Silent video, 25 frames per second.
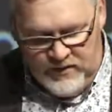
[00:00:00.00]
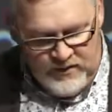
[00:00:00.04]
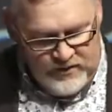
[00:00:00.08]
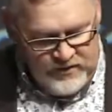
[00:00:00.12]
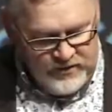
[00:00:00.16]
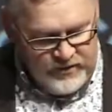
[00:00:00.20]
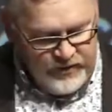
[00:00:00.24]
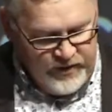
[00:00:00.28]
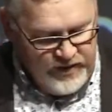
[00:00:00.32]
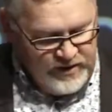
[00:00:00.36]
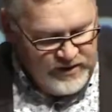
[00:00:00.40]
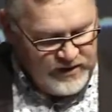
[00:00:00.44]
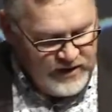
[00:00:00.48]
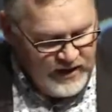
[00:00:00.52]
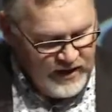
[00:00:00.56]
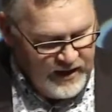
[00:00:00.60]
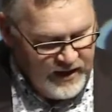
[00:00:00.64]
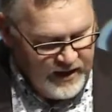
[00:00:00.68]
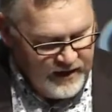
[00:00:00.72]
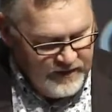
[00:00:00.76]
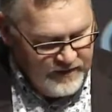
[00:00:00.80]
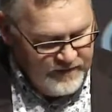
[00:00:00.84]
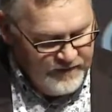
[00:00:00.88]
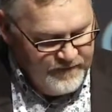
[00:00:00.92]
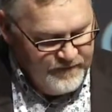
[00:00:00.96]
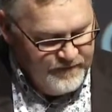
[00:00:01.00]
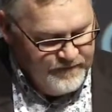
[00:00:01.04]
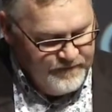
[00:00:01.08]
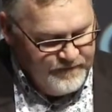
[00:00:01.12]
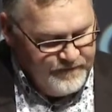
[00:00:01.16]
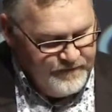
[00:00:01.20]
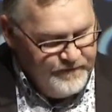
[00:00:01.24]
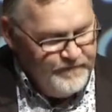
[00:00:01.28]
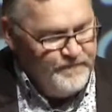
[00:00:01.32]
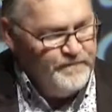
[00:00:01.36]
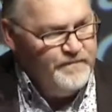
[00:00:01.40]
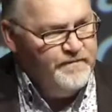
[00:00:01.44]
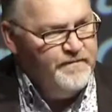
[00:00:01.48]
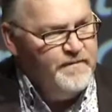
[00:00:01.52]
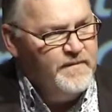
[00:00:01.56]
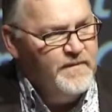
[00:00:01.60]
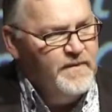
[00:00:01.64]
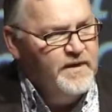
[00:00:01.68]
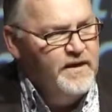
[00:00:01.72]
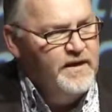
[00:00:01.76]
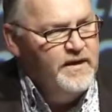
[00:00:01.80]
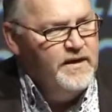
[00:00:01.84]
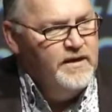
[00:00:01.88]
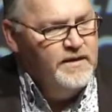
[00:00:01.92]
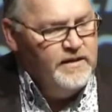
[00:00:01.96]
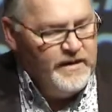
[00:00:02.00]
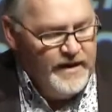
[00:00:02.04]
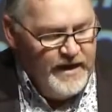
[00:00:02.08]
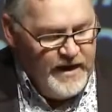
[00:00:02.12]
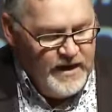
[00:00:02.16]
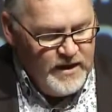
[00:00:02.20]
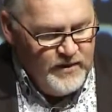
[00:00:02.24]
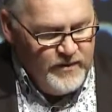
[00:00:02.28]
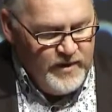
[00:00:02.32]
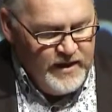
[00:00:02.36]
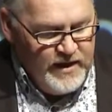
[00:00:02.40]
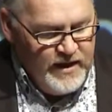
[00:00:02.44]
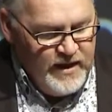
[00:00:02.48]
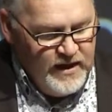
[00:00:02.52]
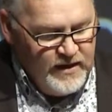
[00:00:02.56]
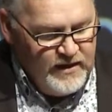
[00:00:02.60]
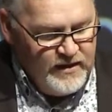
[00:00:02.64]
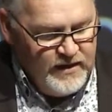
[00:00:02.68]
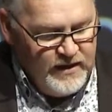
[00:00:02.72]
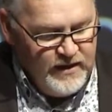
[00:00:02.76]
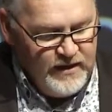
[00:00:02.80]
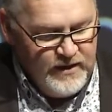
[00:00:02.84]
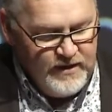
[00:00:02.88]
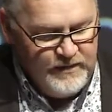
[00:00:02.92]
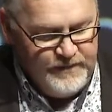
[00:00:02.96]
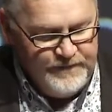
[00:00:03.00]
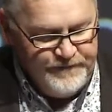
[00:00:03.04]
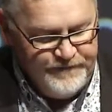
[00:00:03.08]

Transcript: to escalate. Now, how do we get there?